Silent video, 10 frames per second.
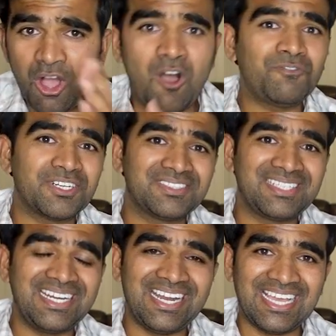after
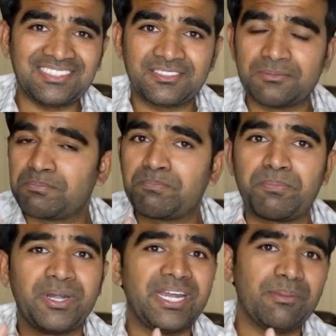three days,
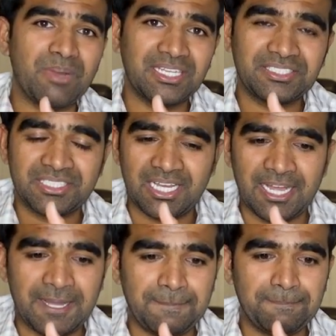pretty much,
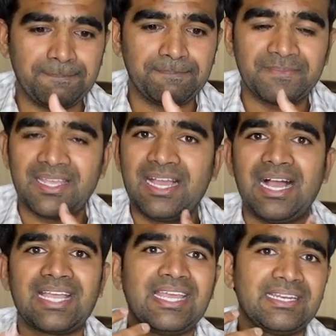um,
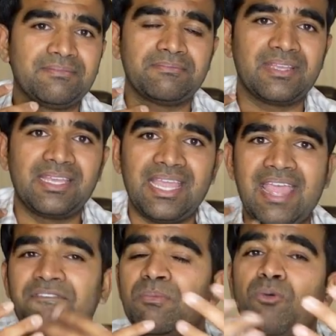again,
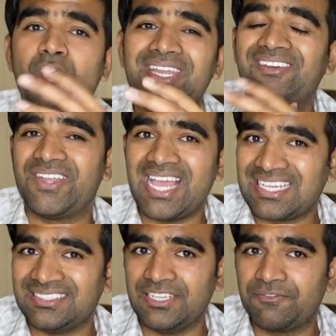everybody
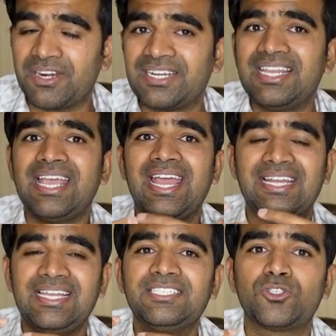reacts differently,
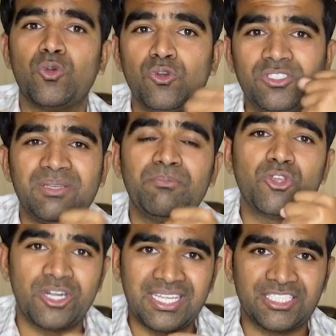at least whose
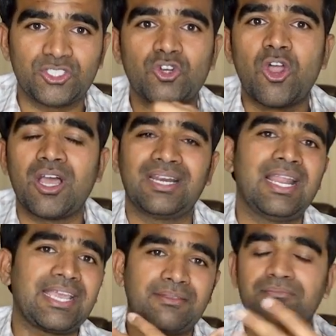immunity is strong,
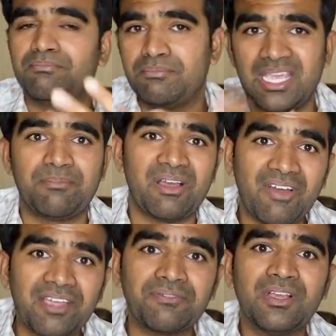like me and my
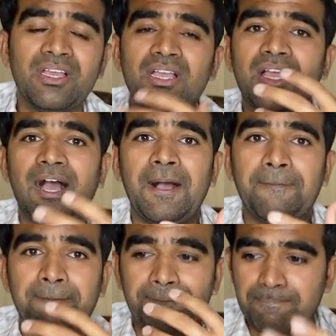wife.
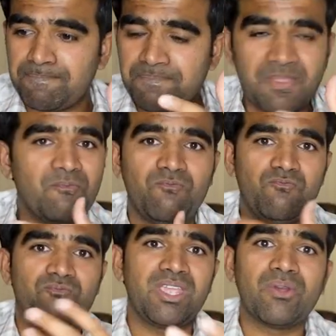Um,
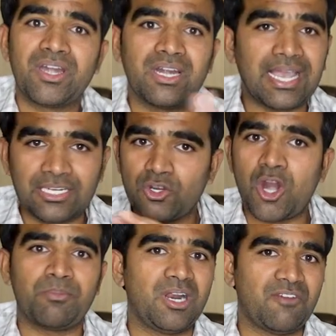we were like
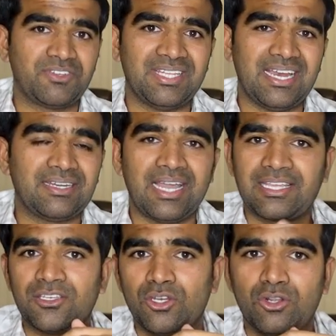normal after that, like,
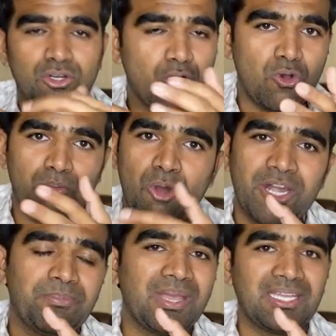you know, no
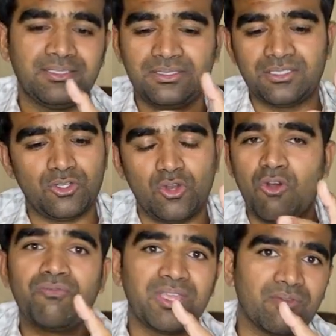body pains,
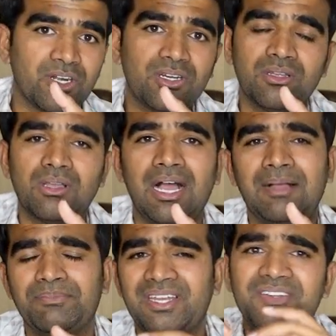no fever.
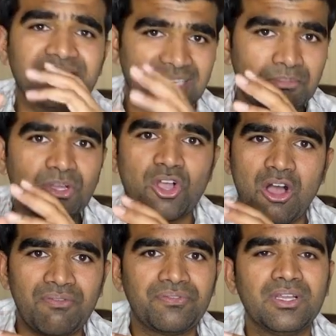Um, there is some
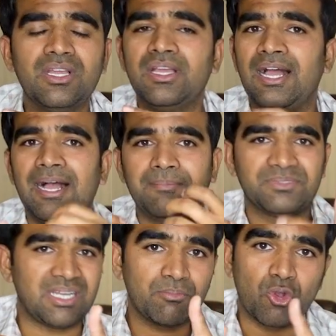cough, um,
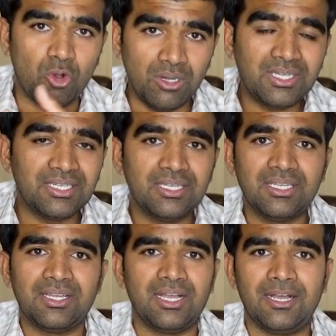some cold,
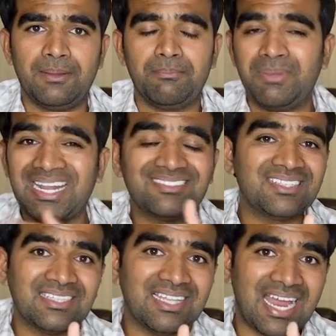uh, but other
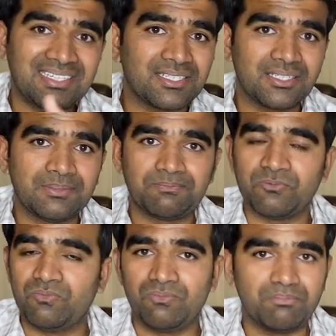than that,
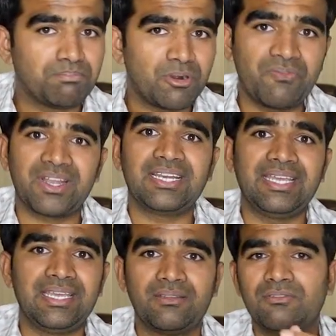
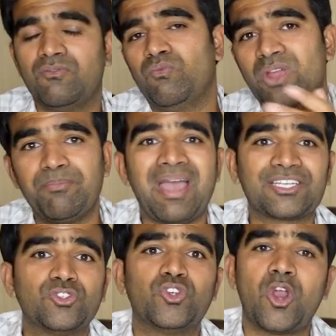perfectly went
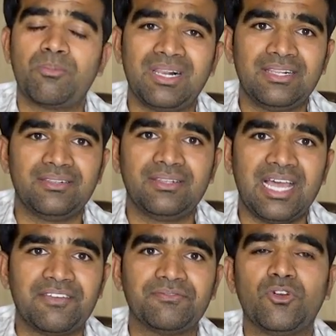back to normal
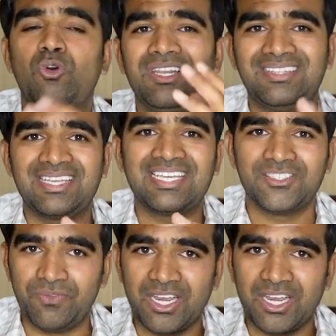life. Only thing is